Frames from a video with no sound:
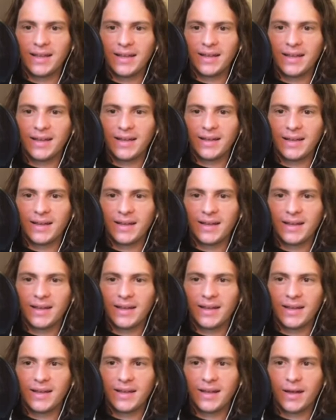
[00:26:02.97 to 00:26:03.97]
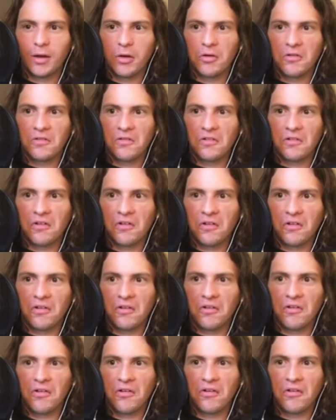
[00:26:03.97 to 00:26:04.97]

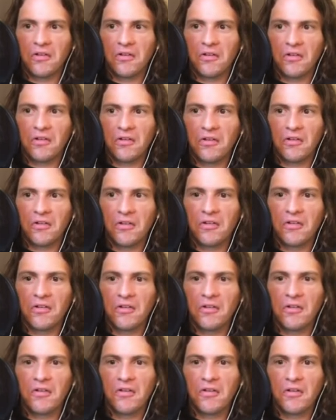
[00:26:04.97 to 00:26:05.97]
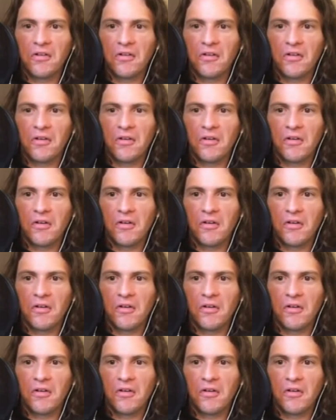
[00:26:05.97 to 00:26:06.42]
Nobody speaks.